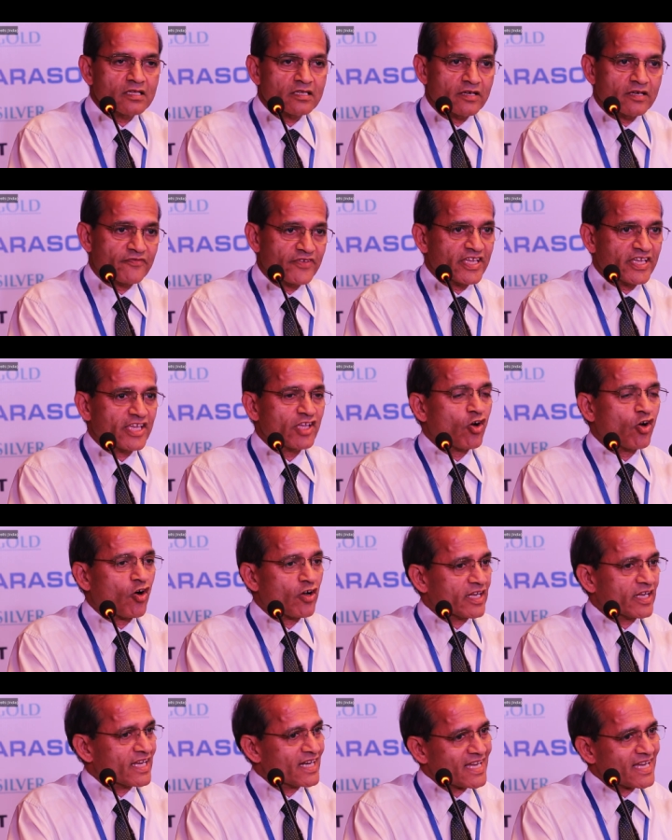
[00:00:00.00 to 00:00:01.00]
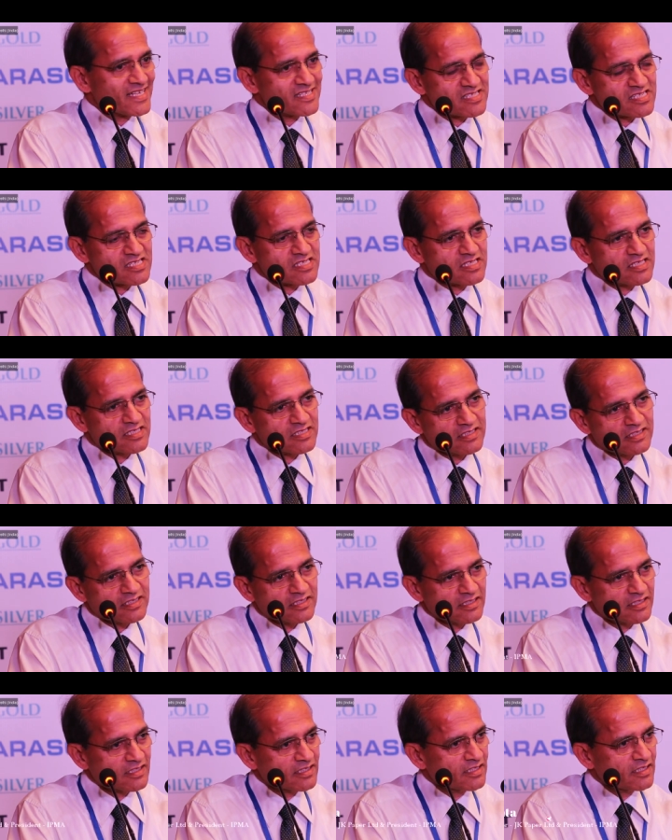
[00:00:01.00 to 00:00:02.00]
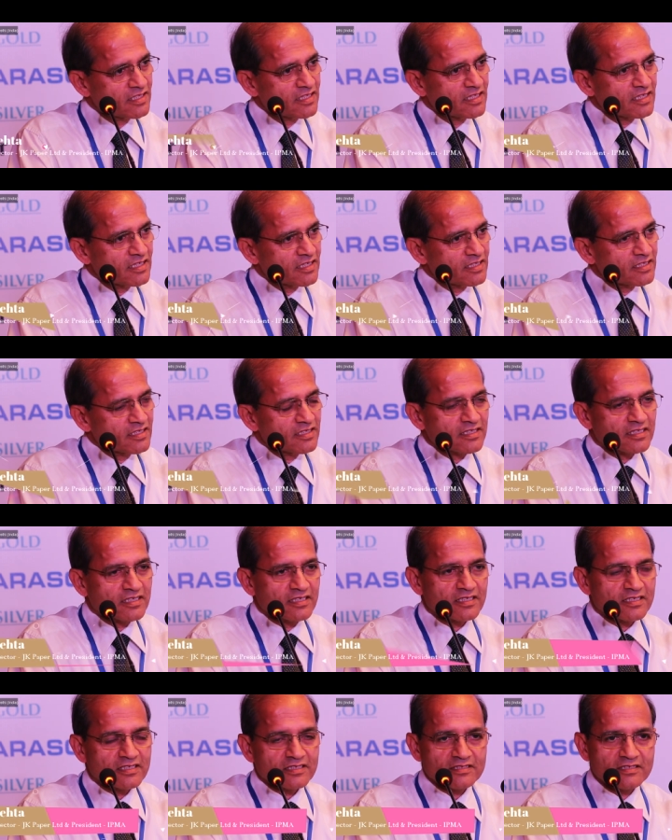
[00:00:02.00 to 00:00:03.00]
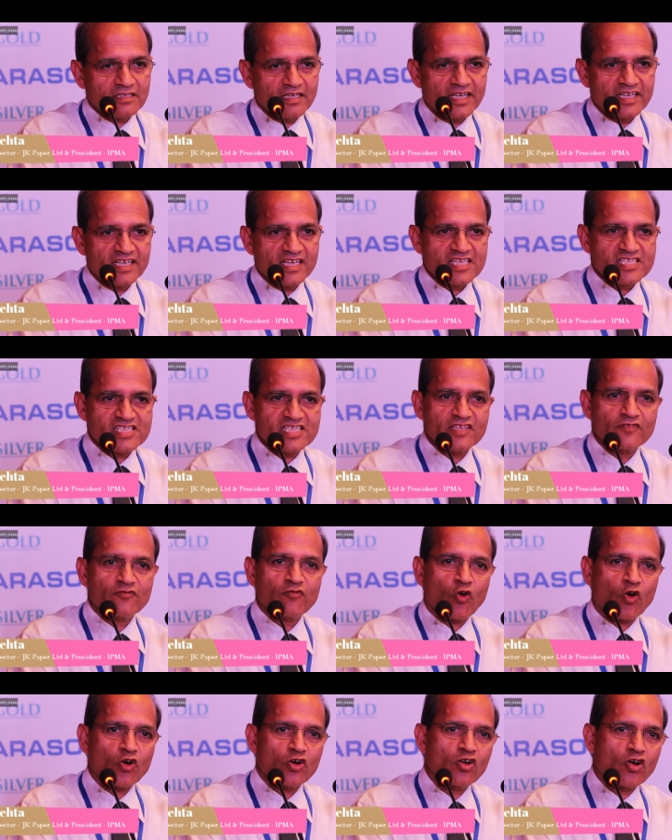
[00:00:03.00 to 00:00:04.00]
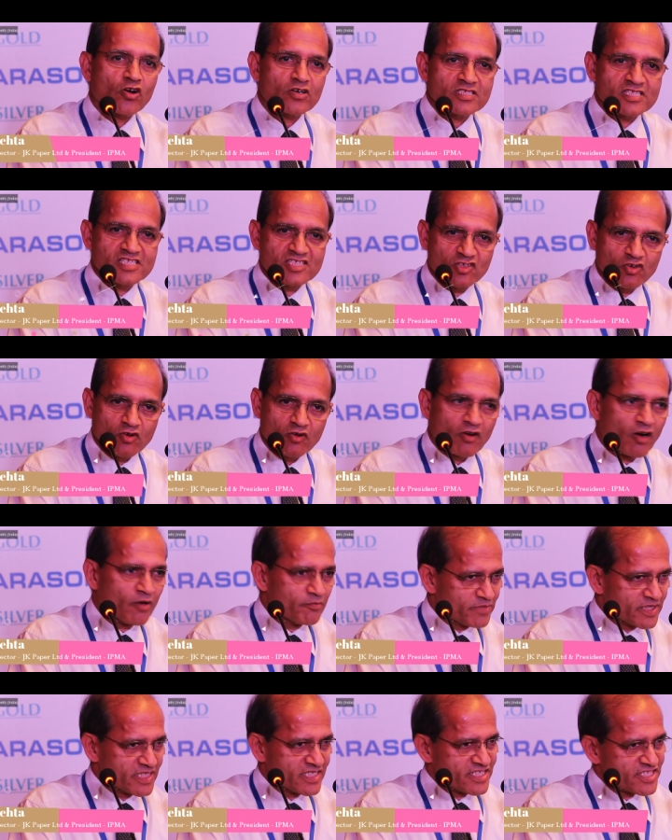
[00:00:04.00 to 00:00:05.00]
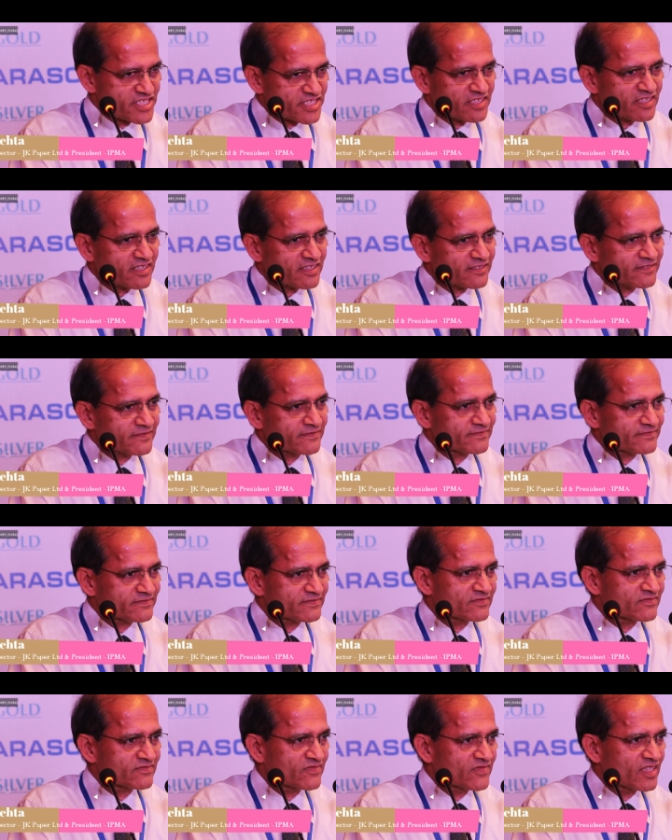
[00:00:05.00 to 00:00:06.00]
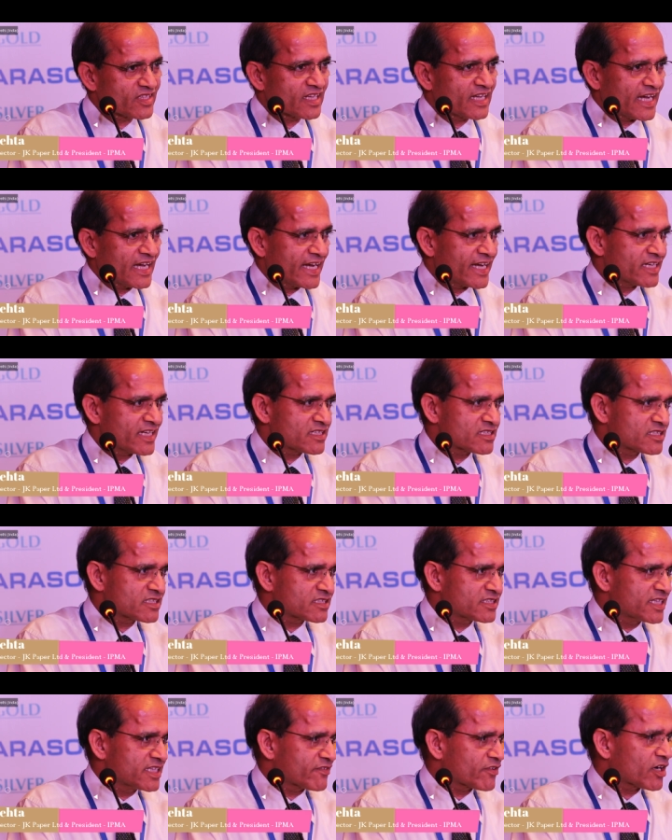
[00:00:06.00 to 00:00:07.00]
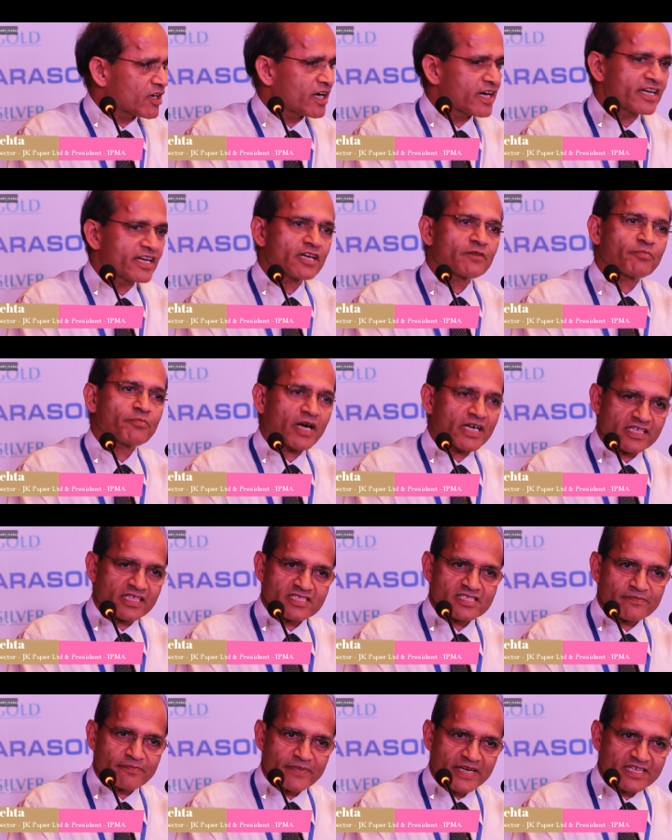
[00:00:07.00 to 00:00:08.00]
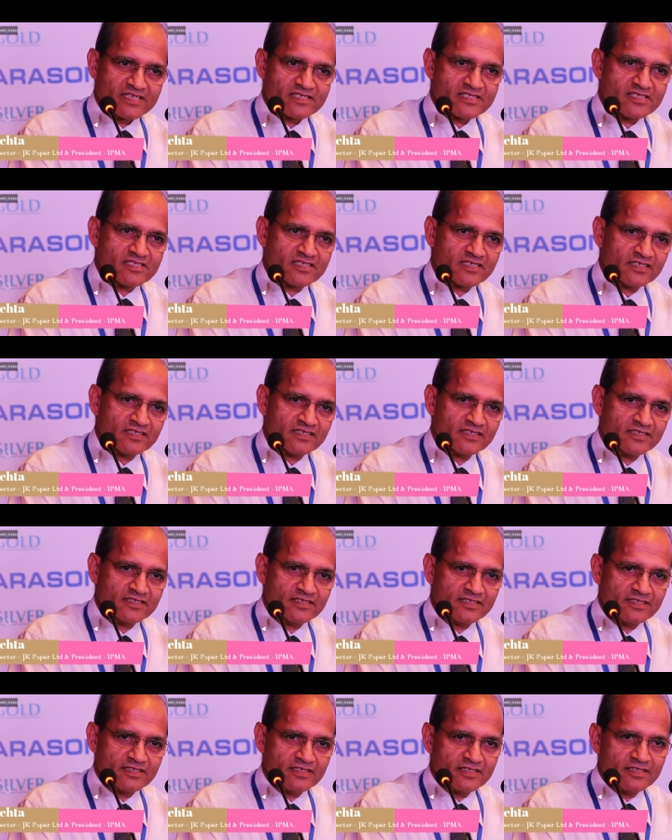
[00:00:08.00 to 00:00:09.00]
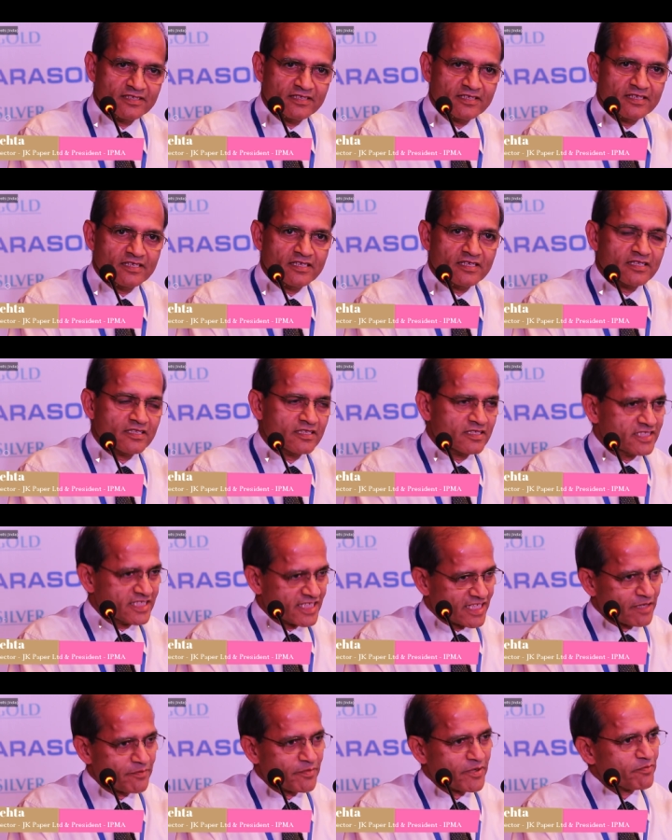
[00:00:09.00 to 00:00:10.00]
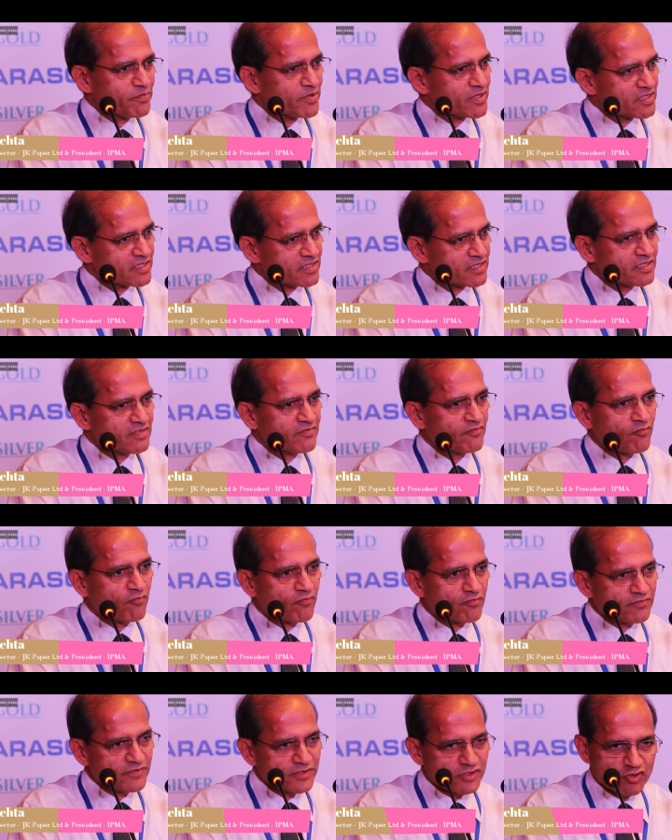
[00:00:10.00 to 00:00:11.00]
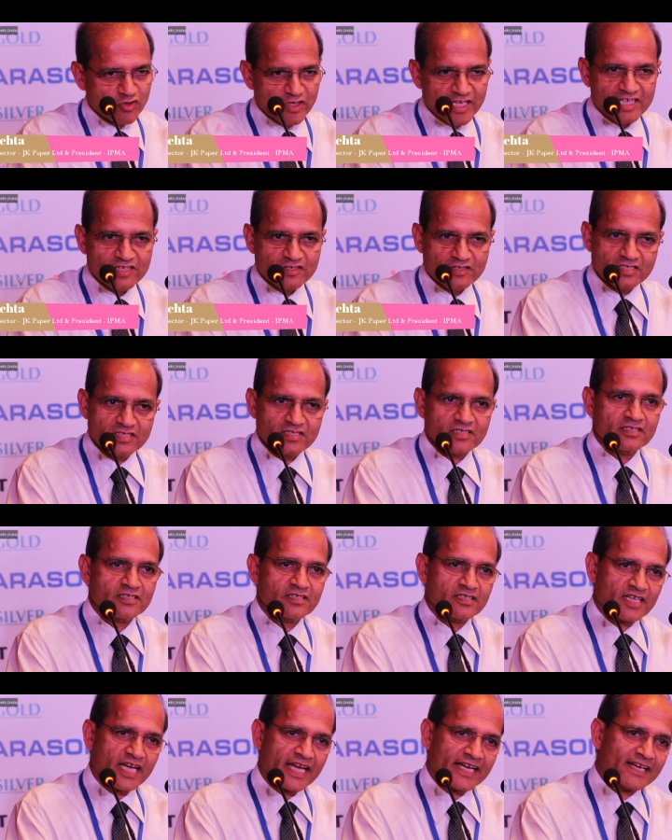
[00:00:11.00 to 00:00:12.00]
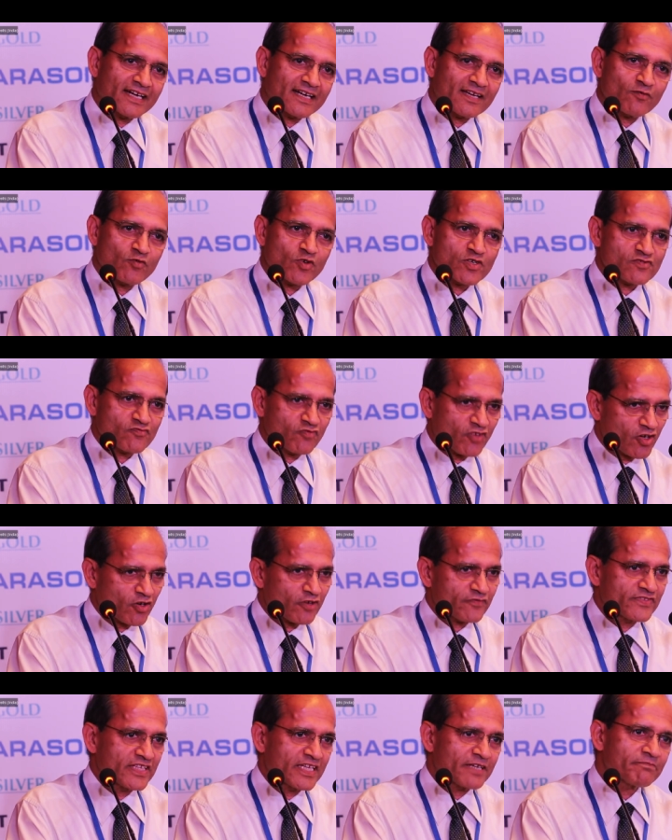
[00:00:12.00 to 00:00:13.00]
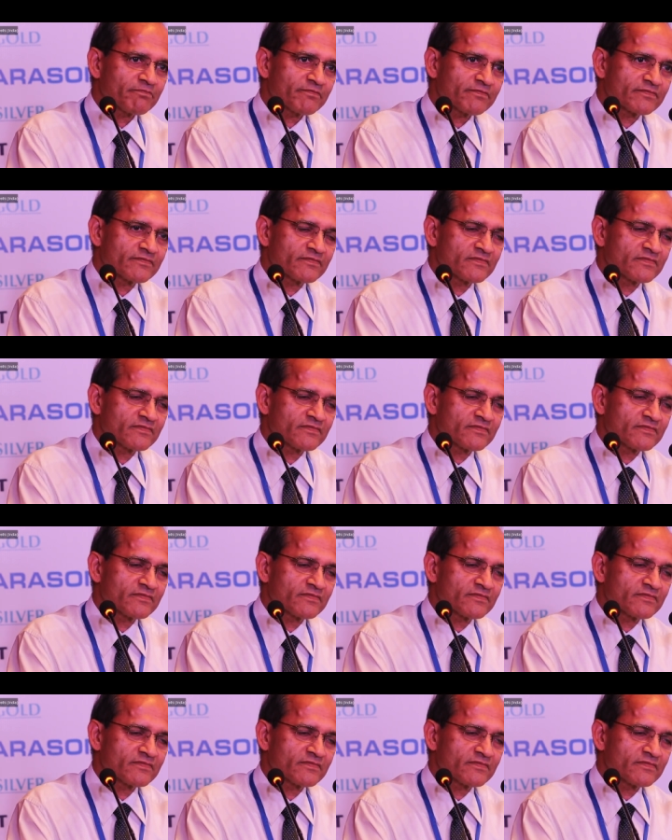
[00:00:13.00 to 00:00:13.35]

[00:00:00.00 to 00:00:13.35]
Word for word: the FICCI organized uh, the Industry four point oh competition, and there were one hundred participants. The J K Paper unit Raigada was one of them.